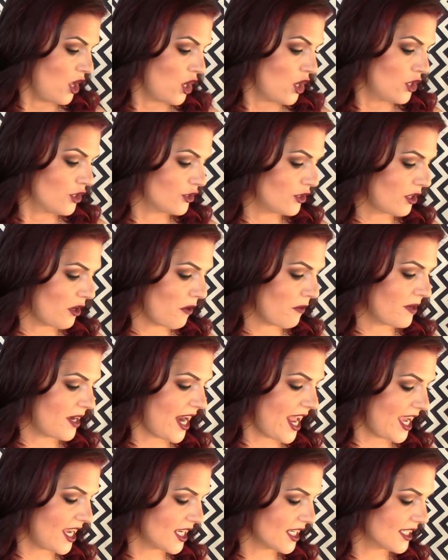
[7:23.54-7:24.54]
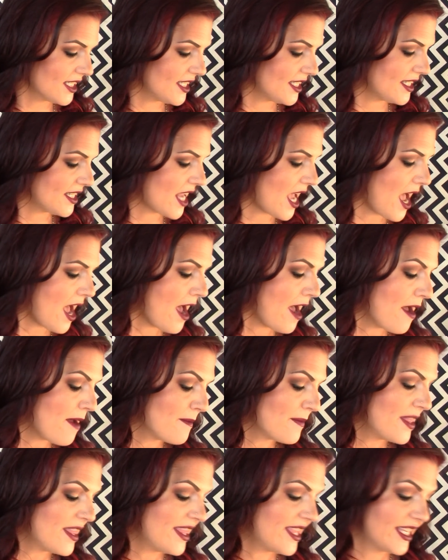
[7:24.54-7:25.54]
So next,
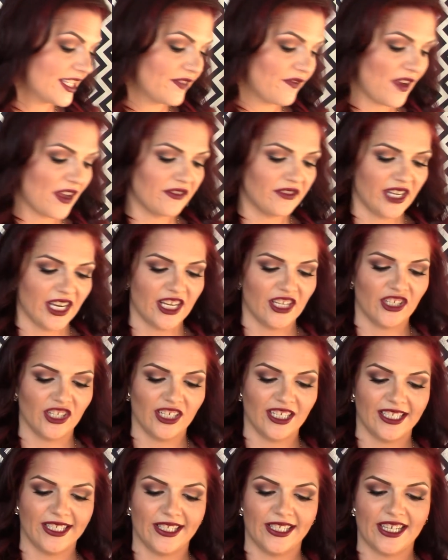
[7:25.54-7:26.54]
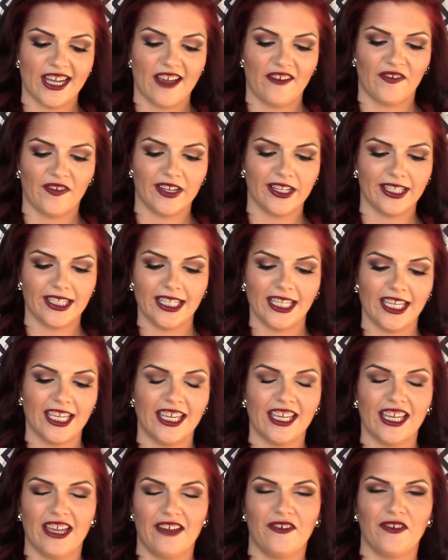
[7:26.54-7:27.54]
this foundation is
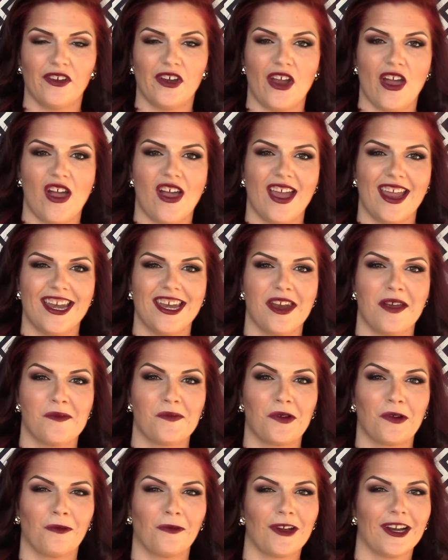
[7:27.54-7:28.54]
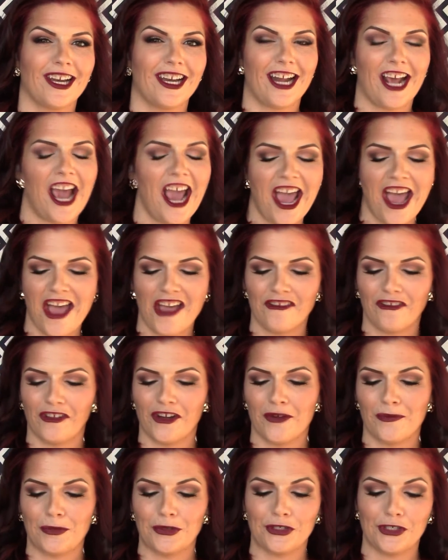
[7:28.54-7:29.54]
definitely, if not number 1.5,
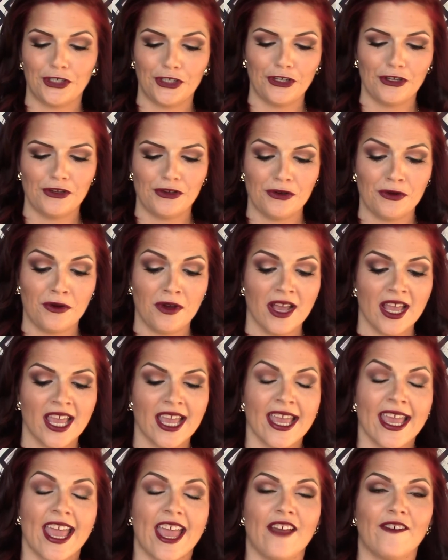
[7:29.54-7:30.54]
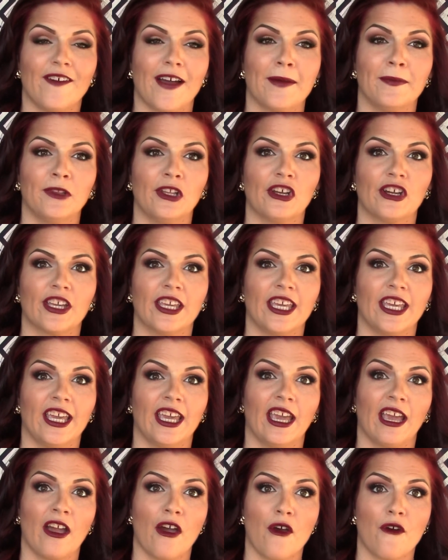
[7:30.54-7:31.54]
number 2. If I'm
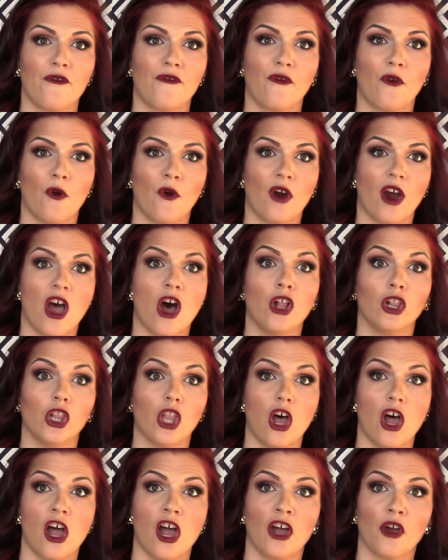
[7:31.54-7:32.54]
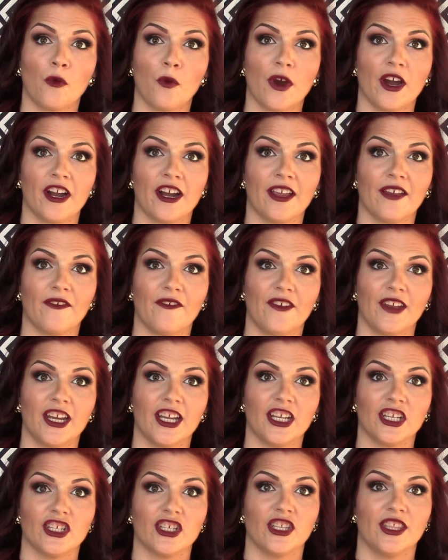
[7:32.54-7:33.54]
looking for a long wearing
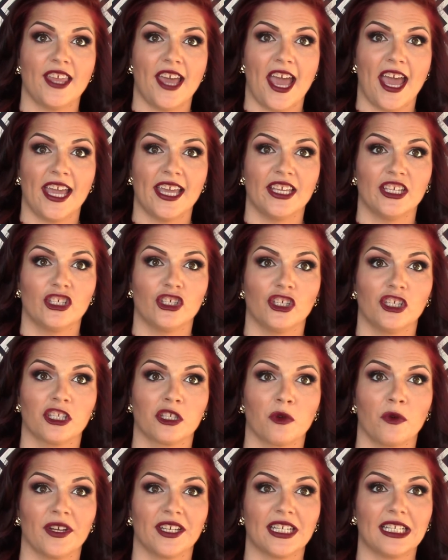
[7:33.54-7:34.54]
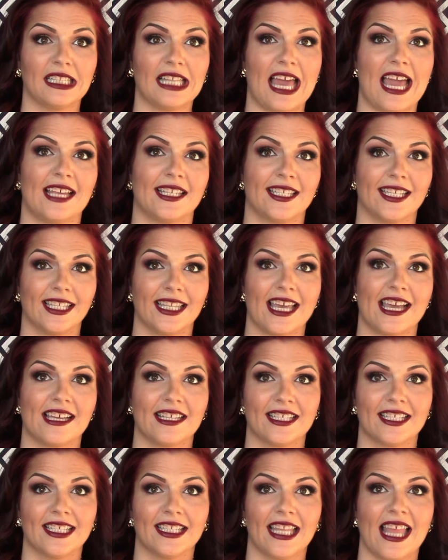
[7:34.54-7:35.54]
finish that is just going to last and
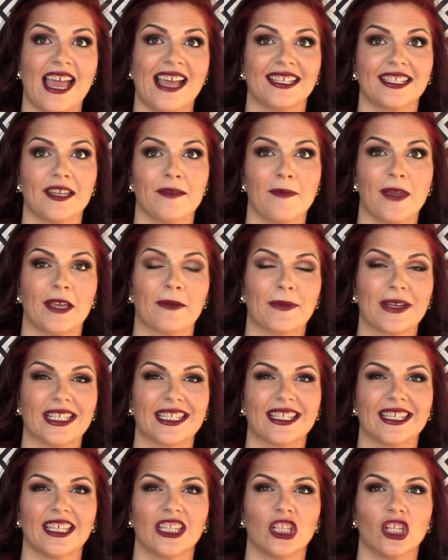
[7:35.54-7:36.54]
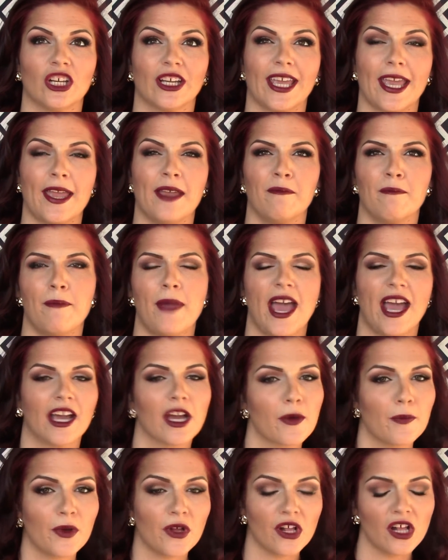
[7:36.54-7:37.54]
last and last and make my skin look
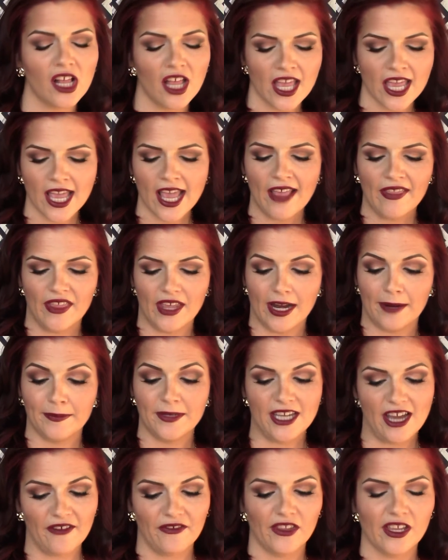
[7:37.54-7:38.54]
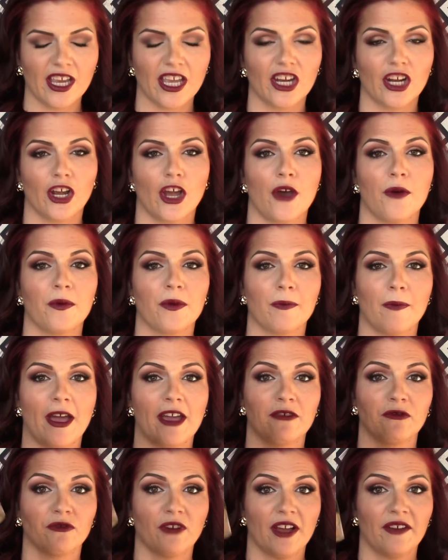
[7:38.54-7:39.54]
impeccable, then I'm definitely going to go with
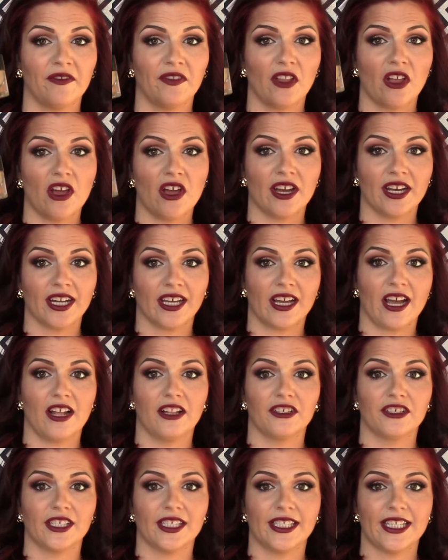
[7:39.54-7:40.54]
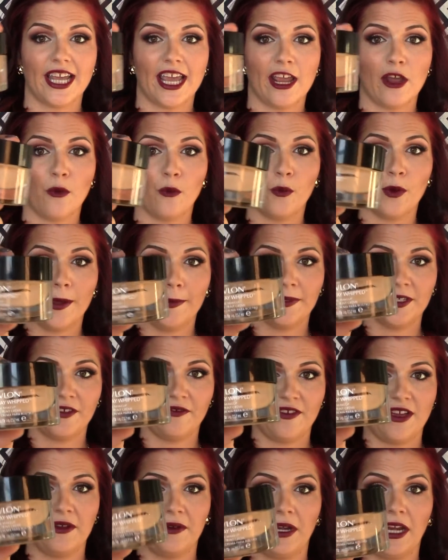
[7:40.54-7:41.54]
my Revlon Color Stay Whipped
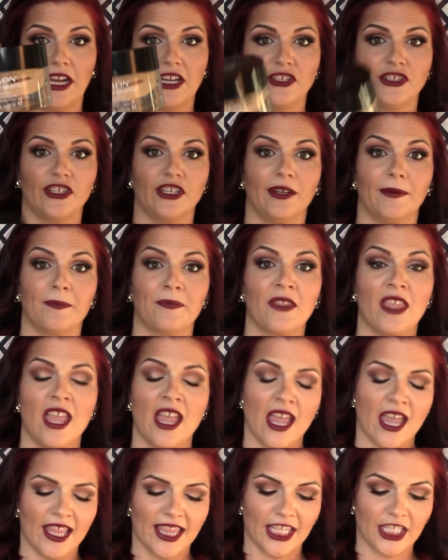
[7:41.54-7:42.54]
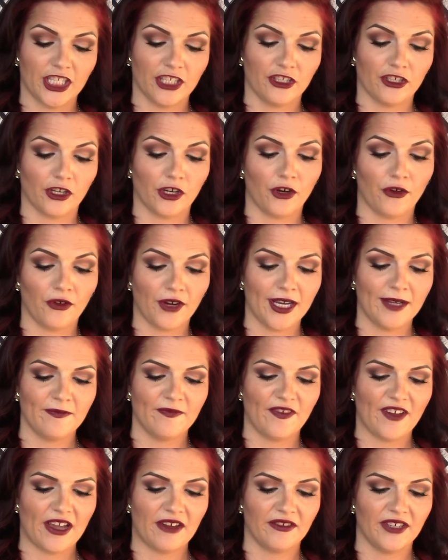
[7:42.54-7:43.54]
Foundation. This is a cream
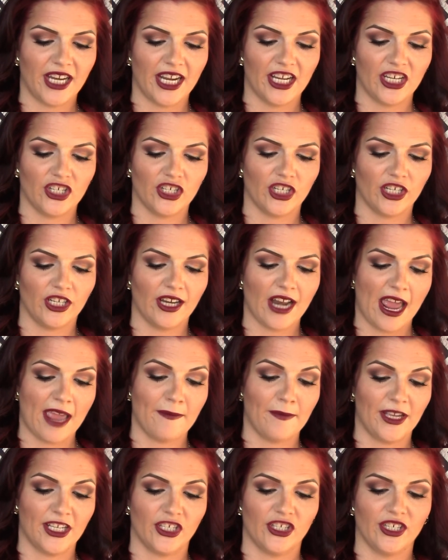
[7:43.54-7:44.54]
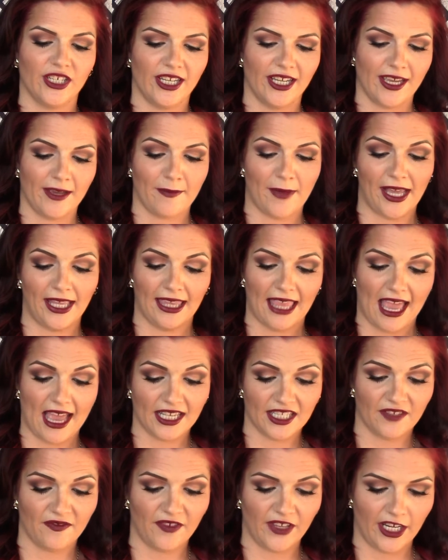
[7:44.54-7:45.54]
foundation. I mentioned it in my
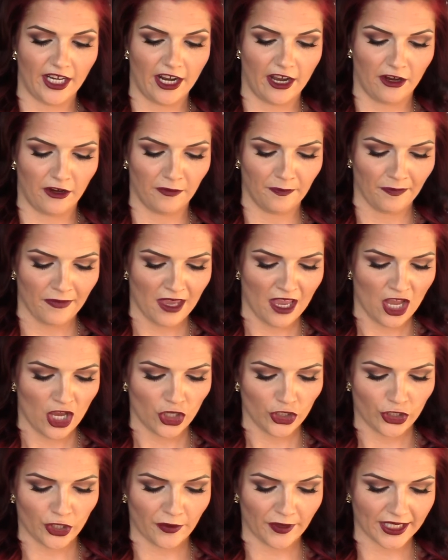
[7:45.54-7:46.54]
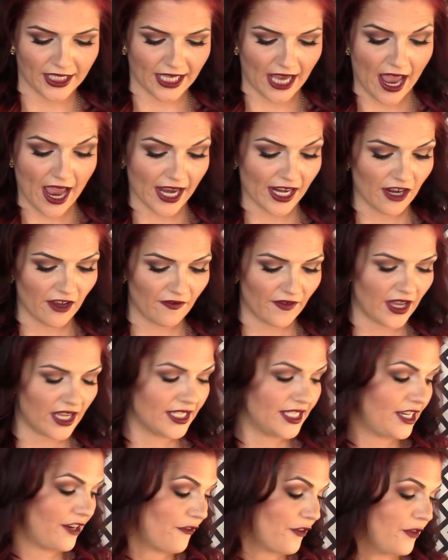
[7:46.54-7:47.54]
last video. So it's kind of
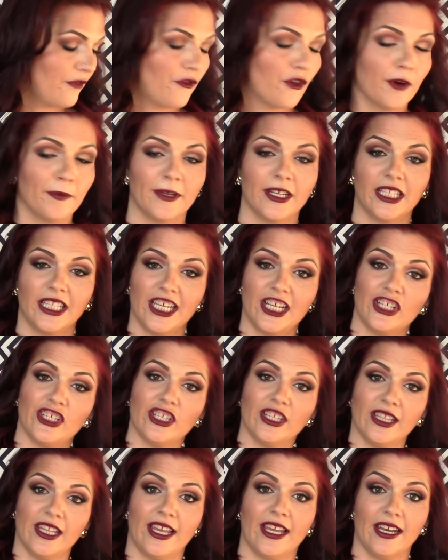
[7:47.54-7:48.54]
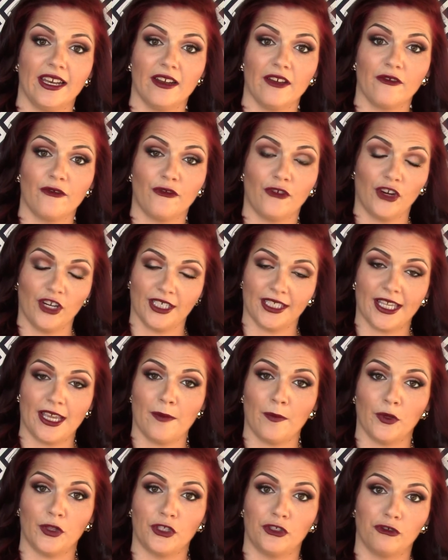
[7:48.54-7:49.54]
a different formulation than, for
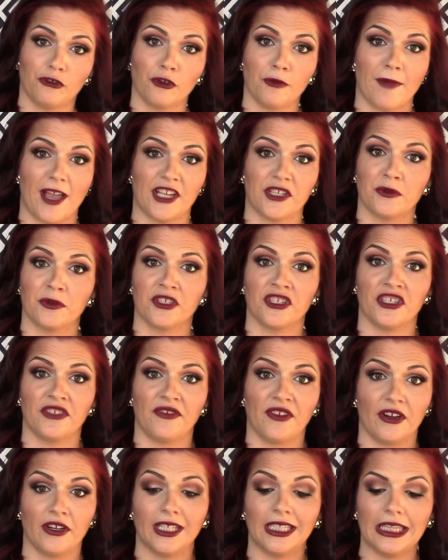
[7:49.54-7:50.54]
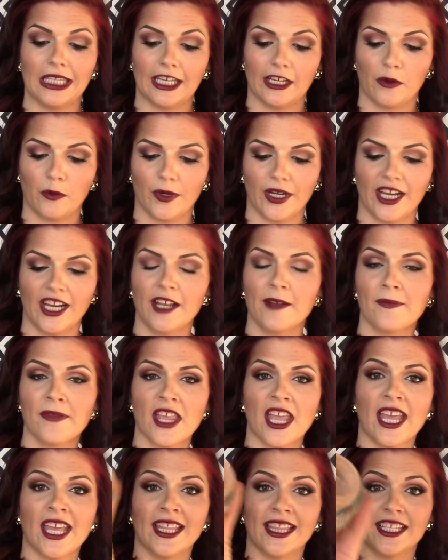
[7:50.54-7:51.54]
example, the True Match, which is very liquidy.
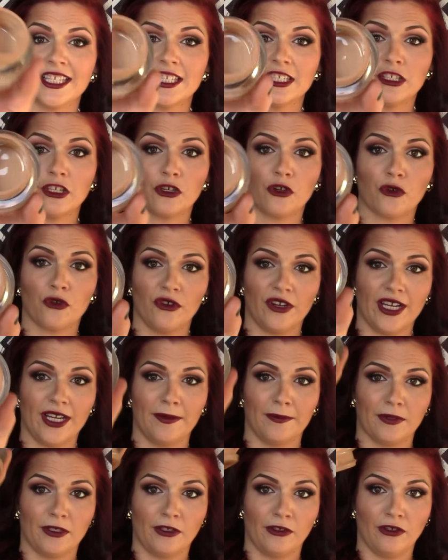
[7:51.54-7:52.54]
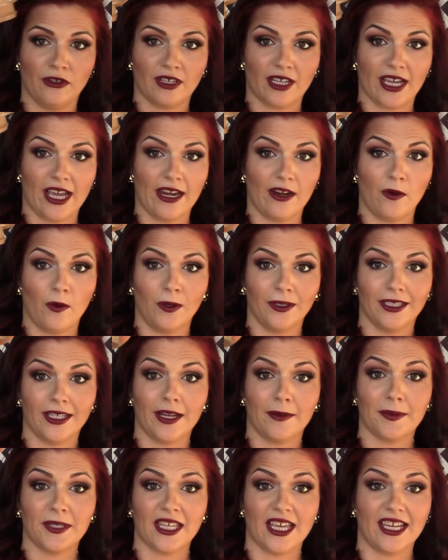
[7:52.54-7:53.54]
This is a cream, so you can kind of hold it
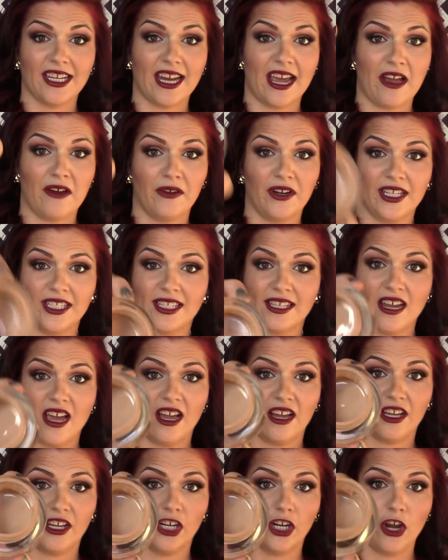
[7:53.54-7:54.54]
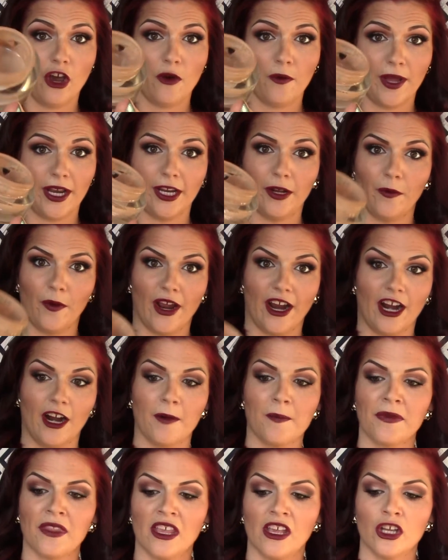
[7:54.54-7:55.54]
upside down. It's not going to go
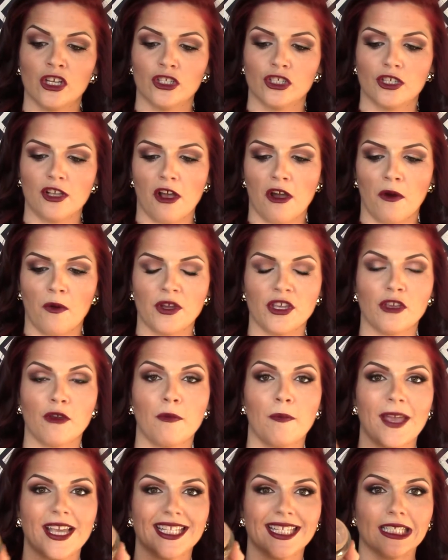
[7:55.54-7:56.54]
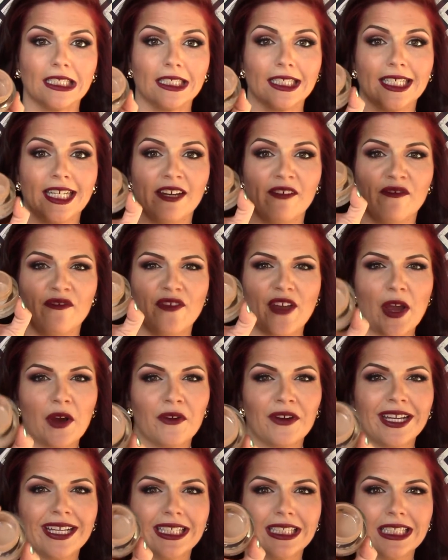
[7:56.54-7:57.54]
anywhere. So you basically need
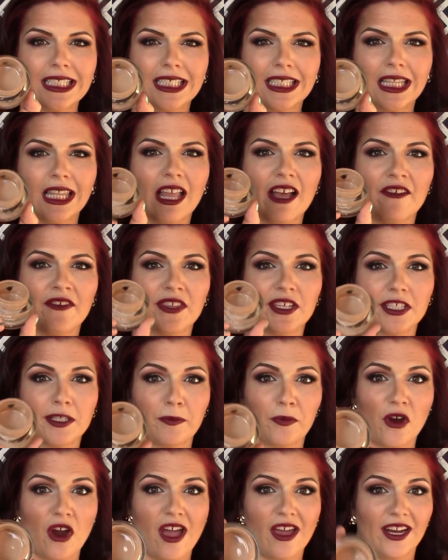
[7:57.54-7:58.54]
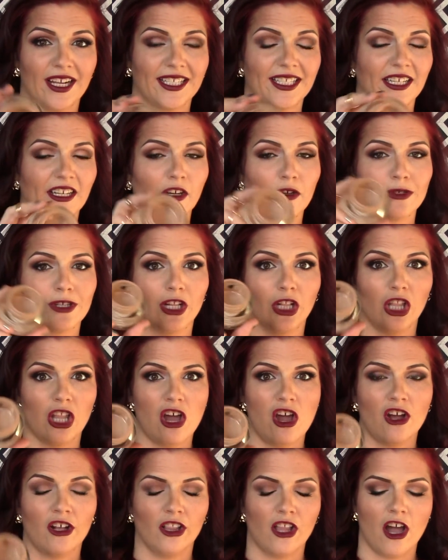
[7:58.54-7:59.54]
very little of this product, and it goes a
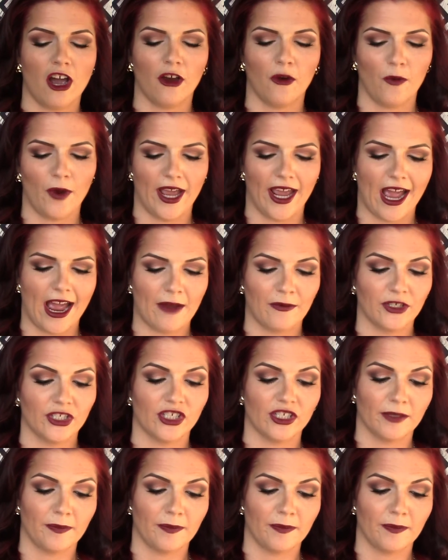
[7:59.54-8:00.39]
long, long way. I would just